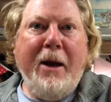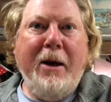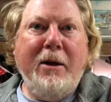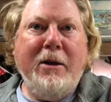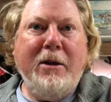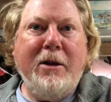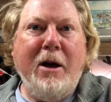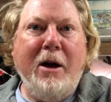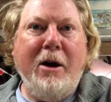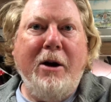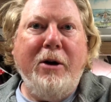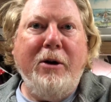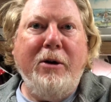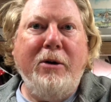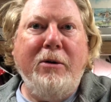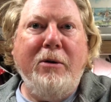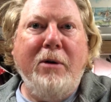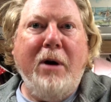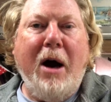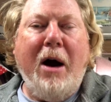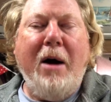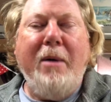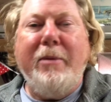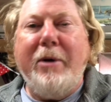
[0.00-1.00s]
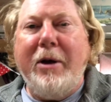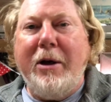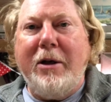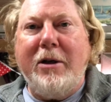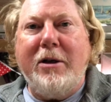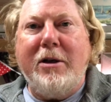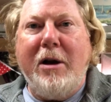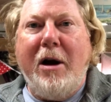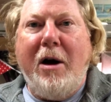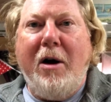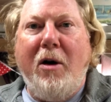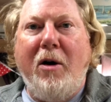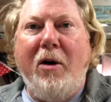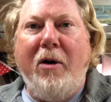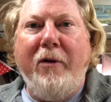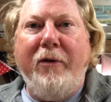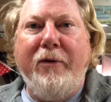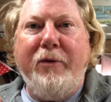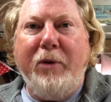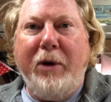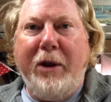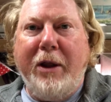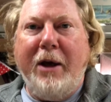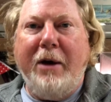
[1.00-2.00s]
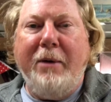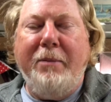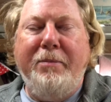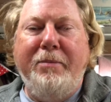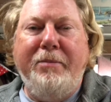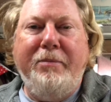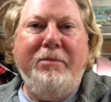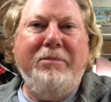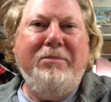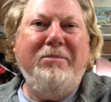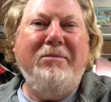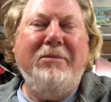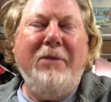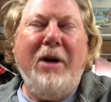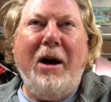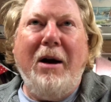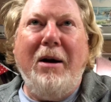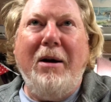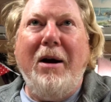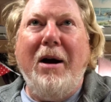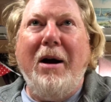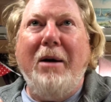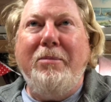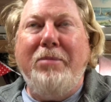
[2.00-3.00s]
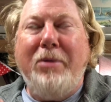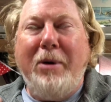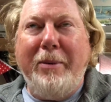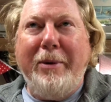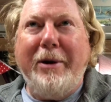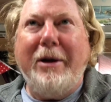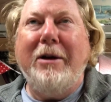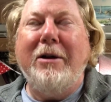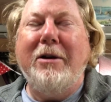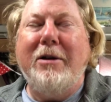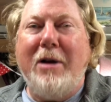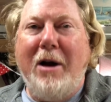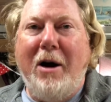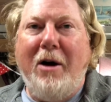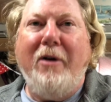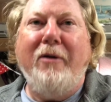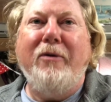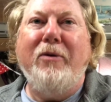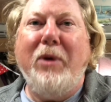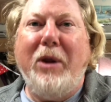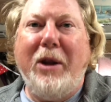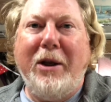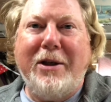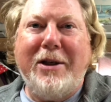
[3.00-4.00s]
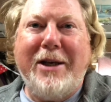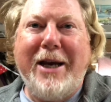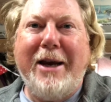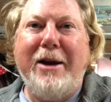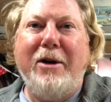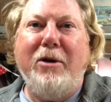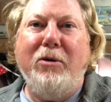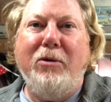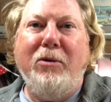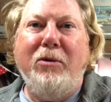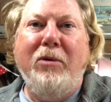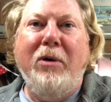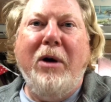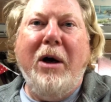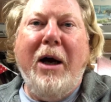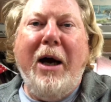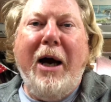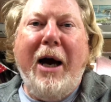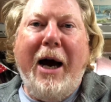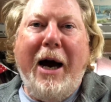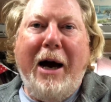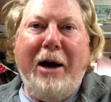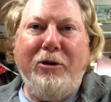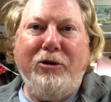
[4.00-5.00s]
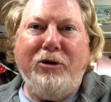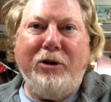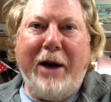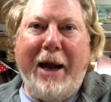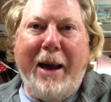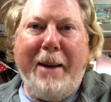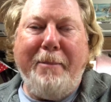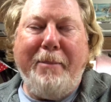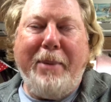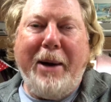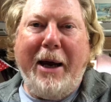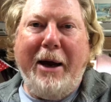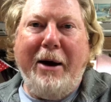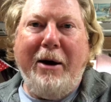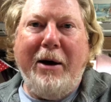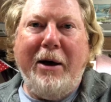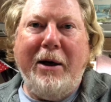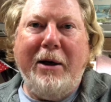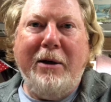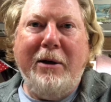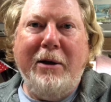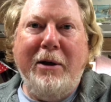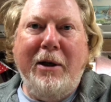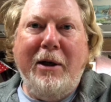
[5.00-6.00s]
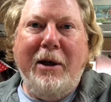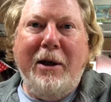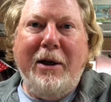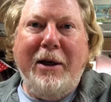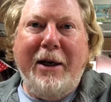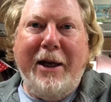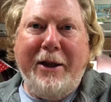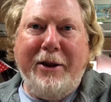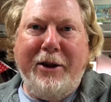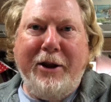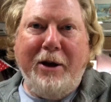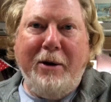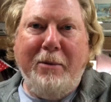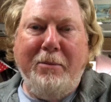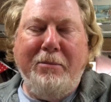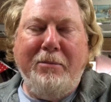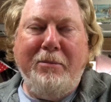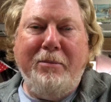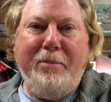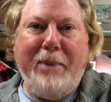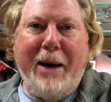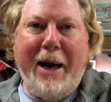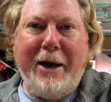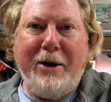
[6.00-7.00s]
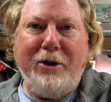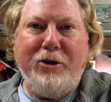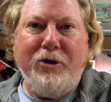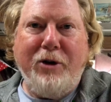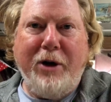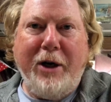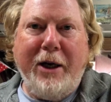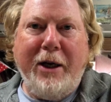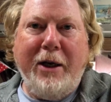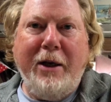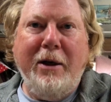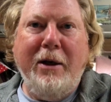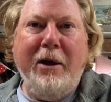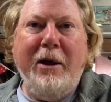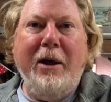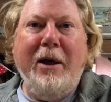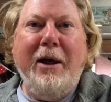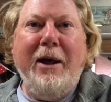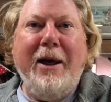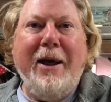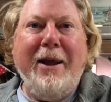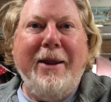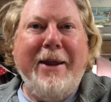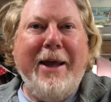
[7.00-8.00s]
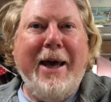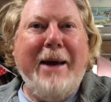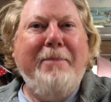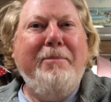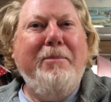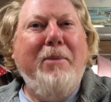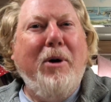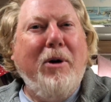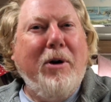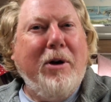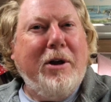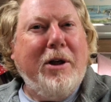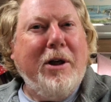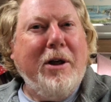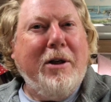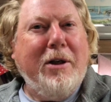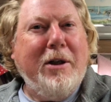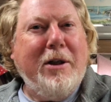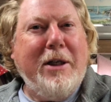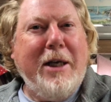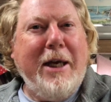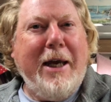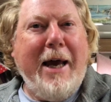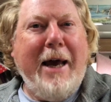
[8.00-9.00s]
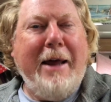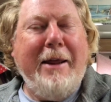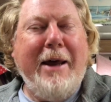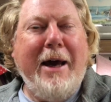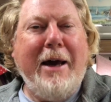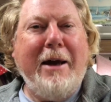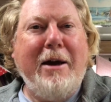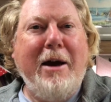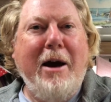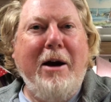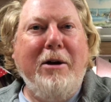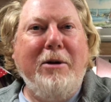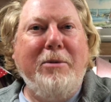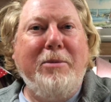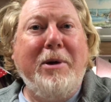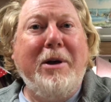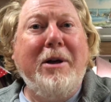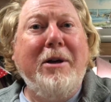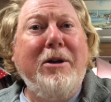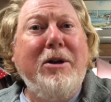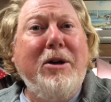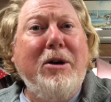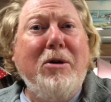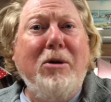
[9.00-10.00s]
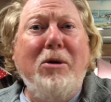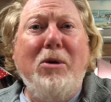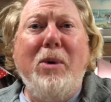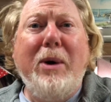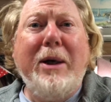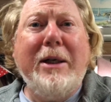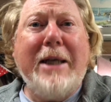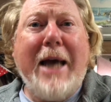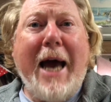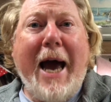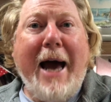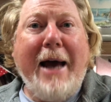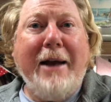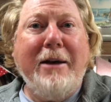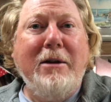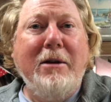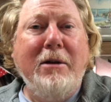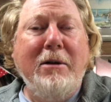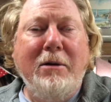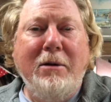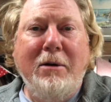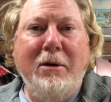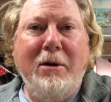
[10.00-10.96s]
So I'm going to start off with I'm probably going to start off with a single 100 amp hour lithium battery and then monitor to see how that goes, because you can always add